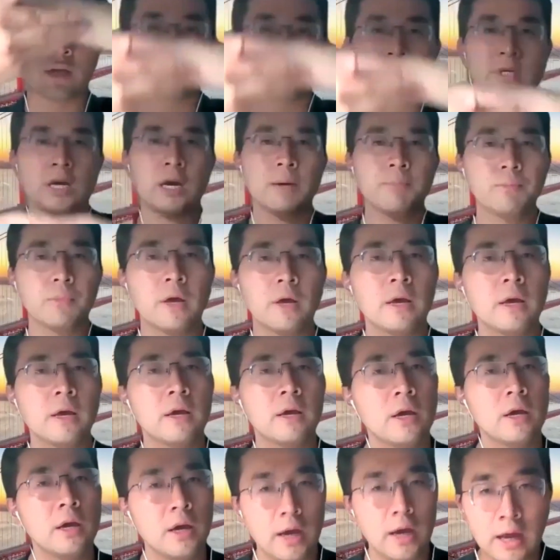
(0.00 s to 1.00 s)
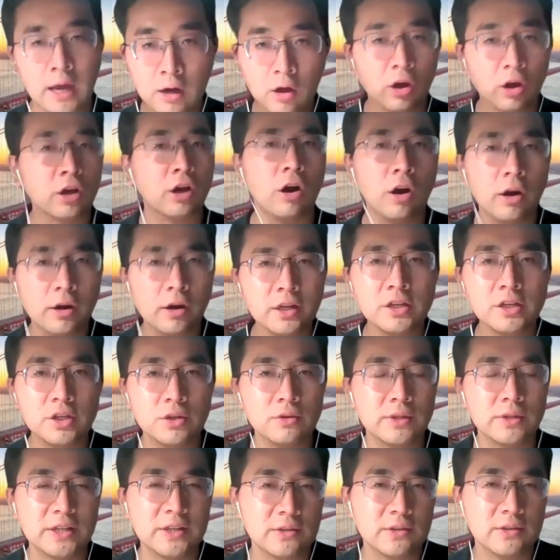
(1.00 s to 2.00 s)
goes up. And according
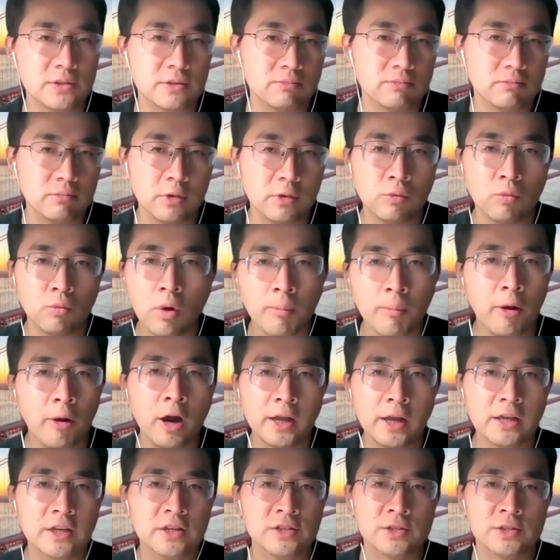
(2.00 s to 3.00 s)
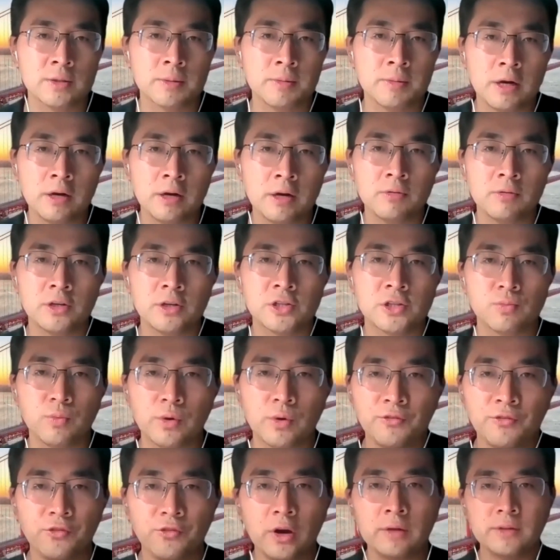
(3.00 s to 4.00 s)
to these robotic experiments,
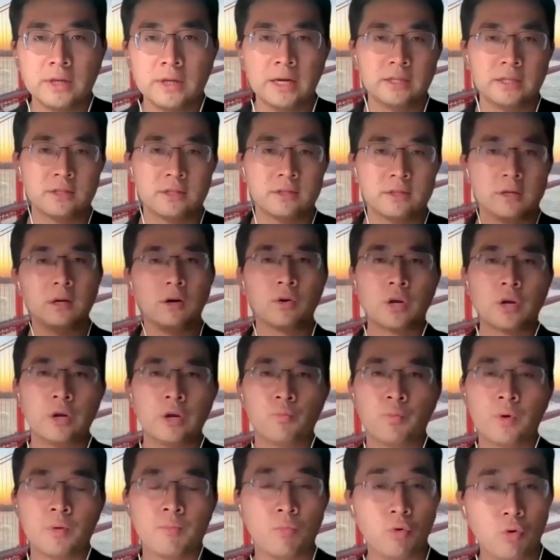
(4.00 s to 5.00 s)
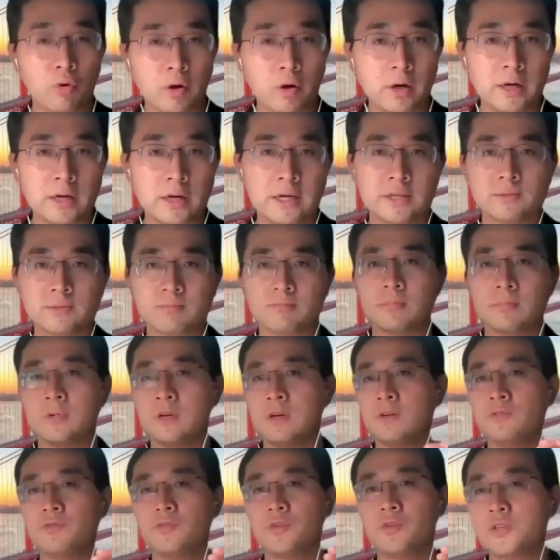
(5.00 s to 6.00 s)
we found that, okay, remora is
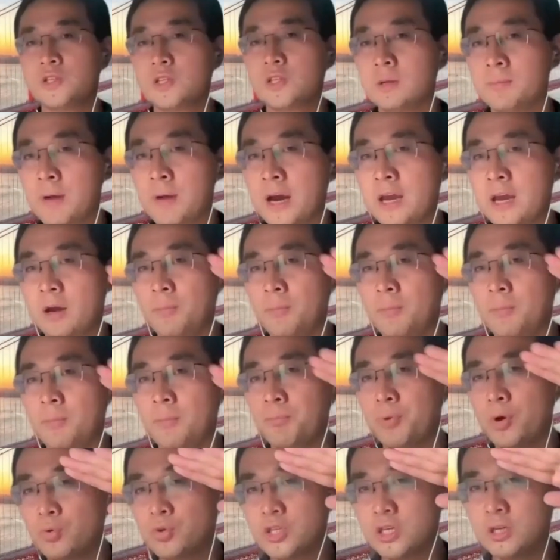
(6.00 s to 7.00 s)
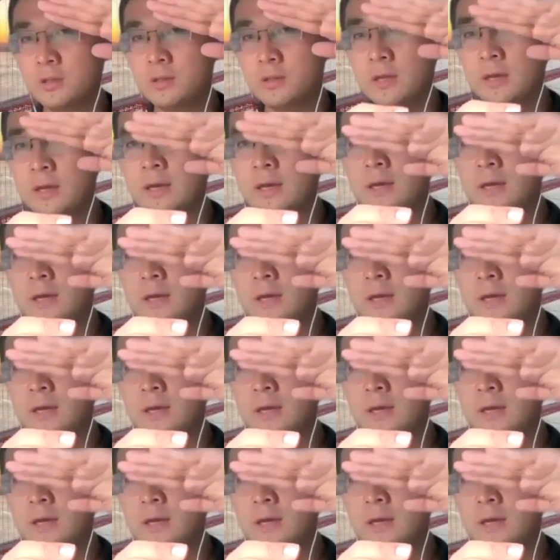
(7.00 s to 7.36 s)
first by approaching,